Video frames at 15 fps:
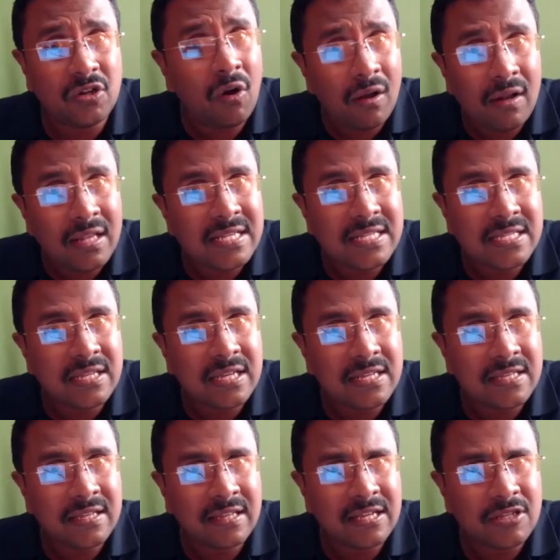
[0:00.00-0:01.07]
All these
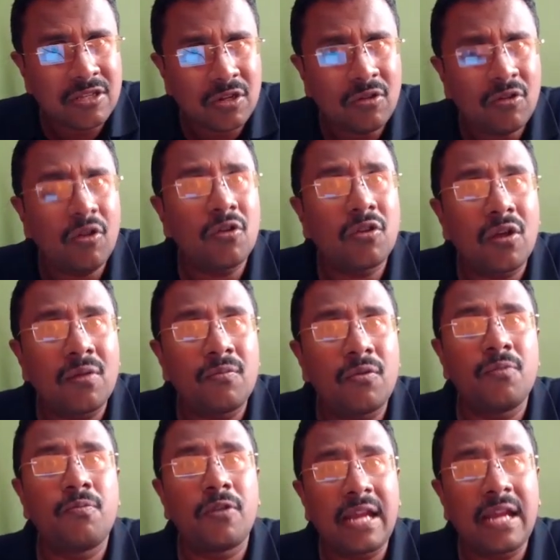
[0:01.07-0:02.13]
things, no, growth
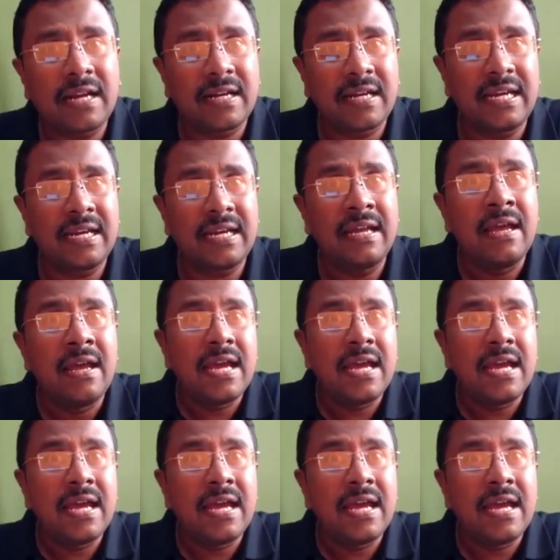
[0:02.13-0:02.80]
hormone, prolactin,